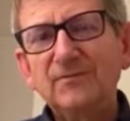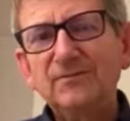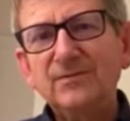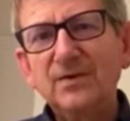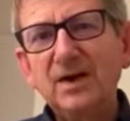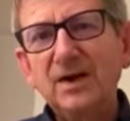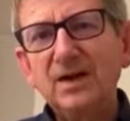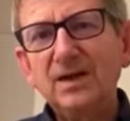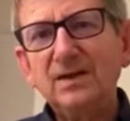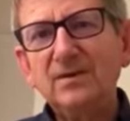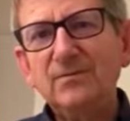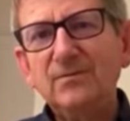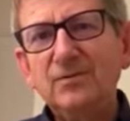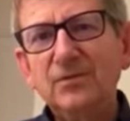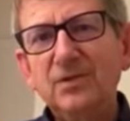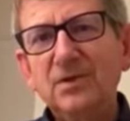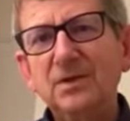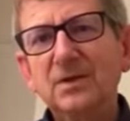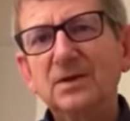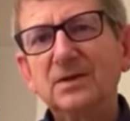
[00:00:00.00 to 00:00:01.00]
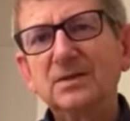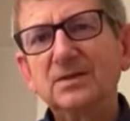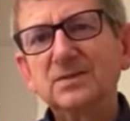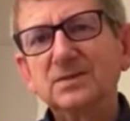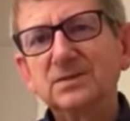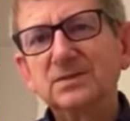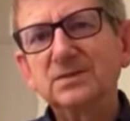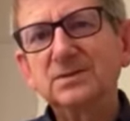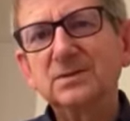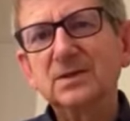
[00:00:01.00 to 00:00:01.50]
five
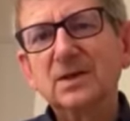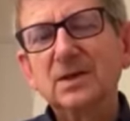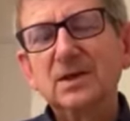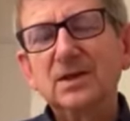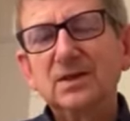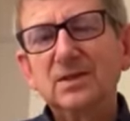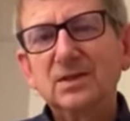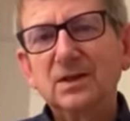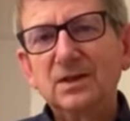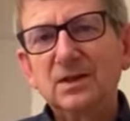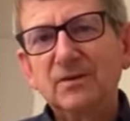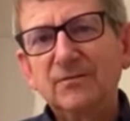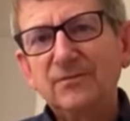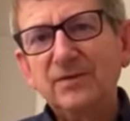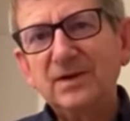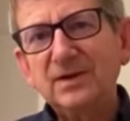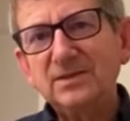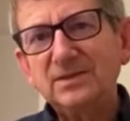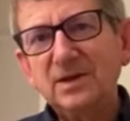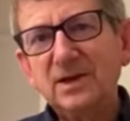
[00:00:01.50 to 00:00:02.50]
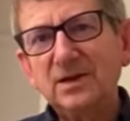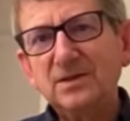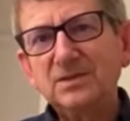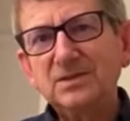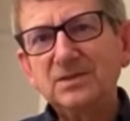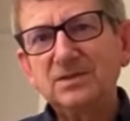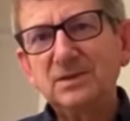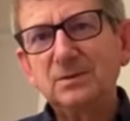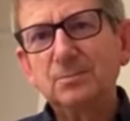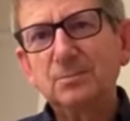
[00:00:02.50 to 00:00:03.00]
things that affect
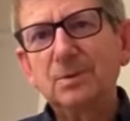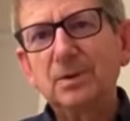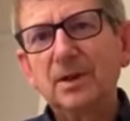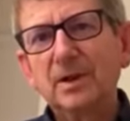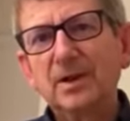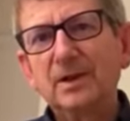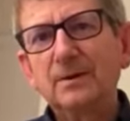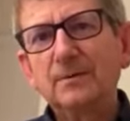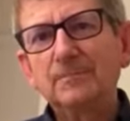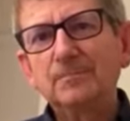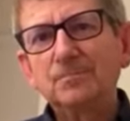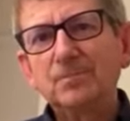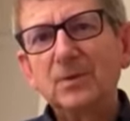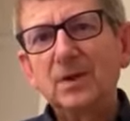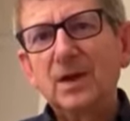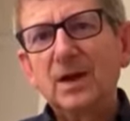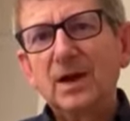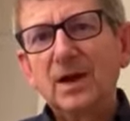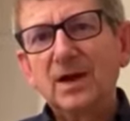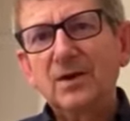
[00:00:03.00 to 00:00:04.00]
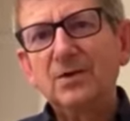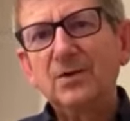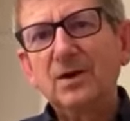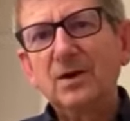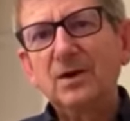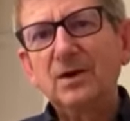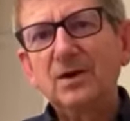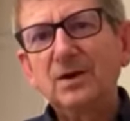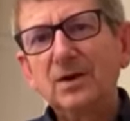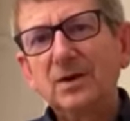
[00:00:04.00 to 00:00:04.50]
us deeply and
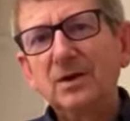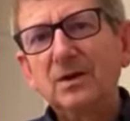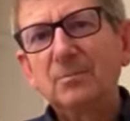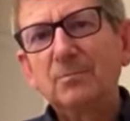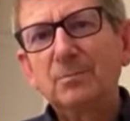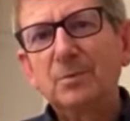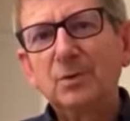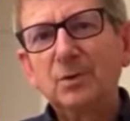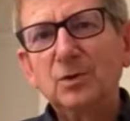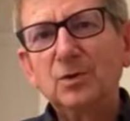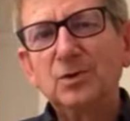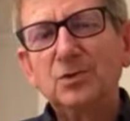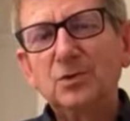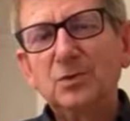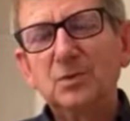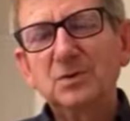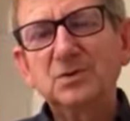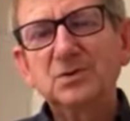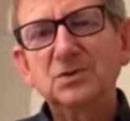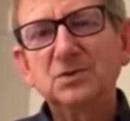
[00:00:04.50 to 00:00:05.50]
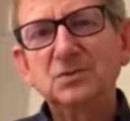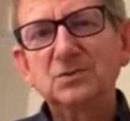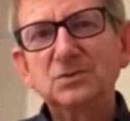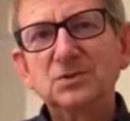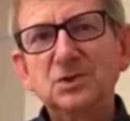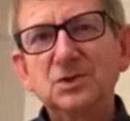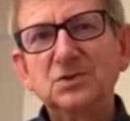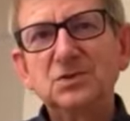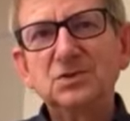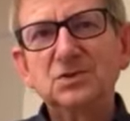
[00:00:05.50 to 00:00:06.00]
are brought to us through
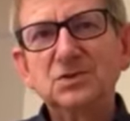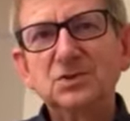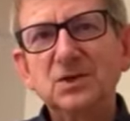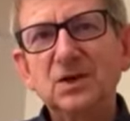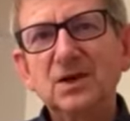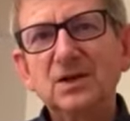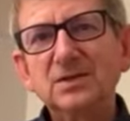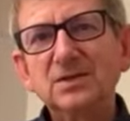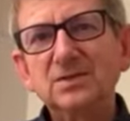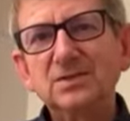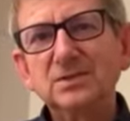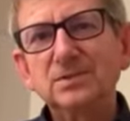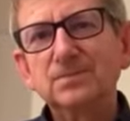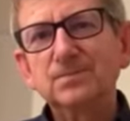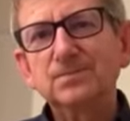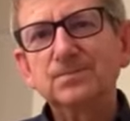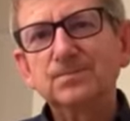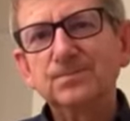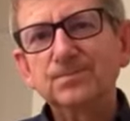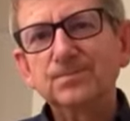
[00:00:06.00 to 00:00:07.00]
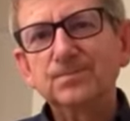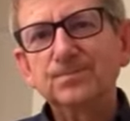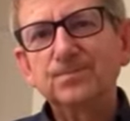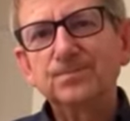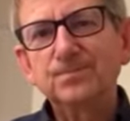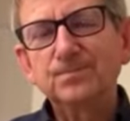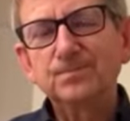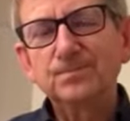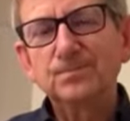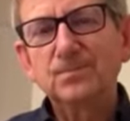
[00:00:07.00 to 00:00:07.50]
Jesus Christ.
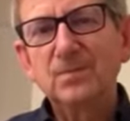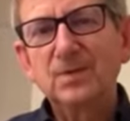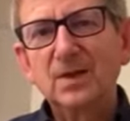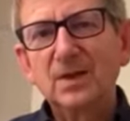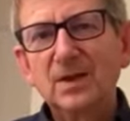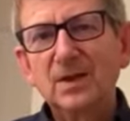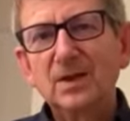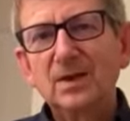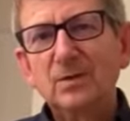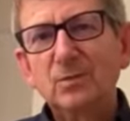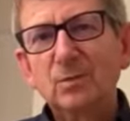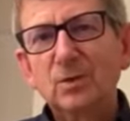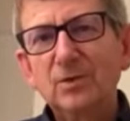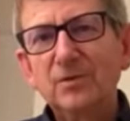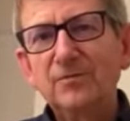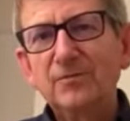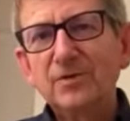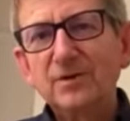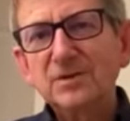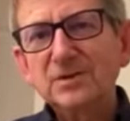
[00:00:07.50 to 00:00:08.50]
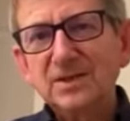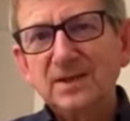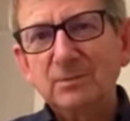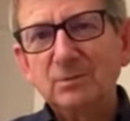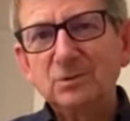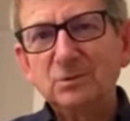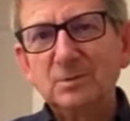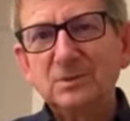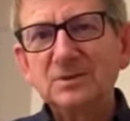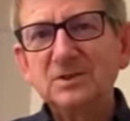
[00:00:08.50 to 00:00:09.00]
Well, the first thing I
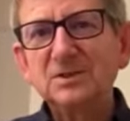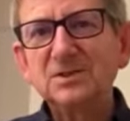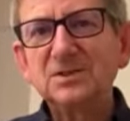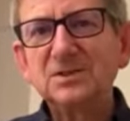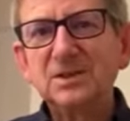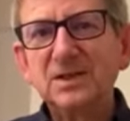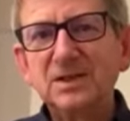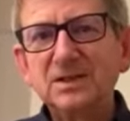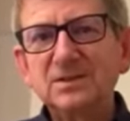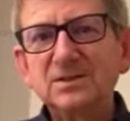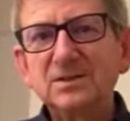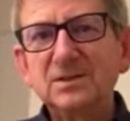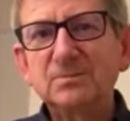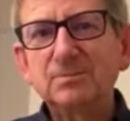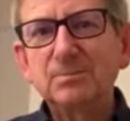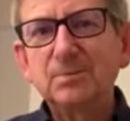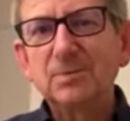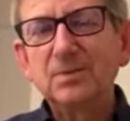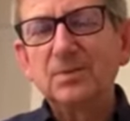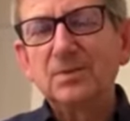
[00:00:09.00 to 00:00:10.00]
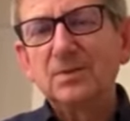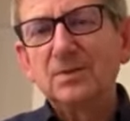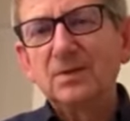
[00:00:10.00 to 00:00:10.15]
want to mention is the